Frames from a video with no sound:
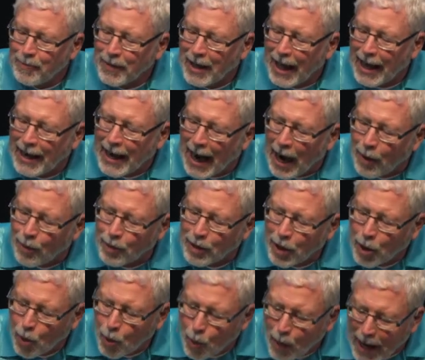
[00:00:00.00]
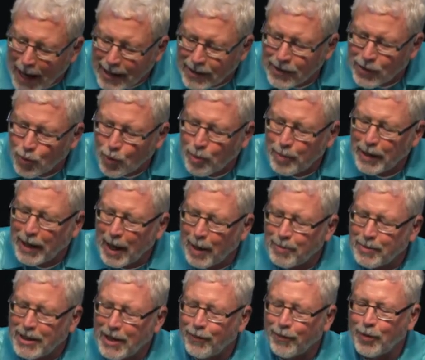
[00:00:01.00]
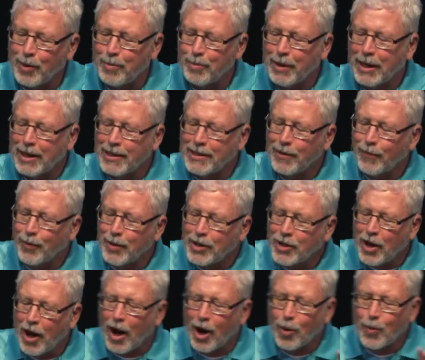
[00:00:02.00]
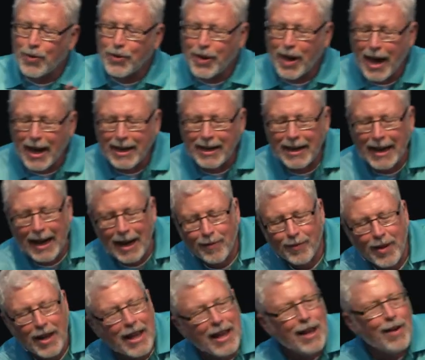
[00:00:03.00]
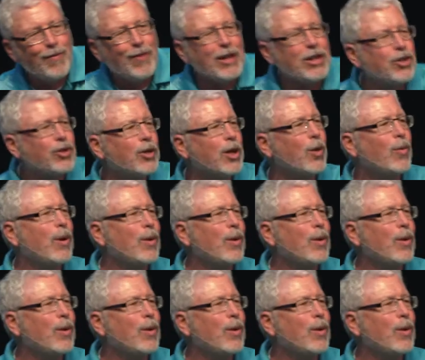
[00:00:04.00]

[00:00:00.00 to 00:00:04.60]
and our requests will become different because if we talk with God enough, eventually we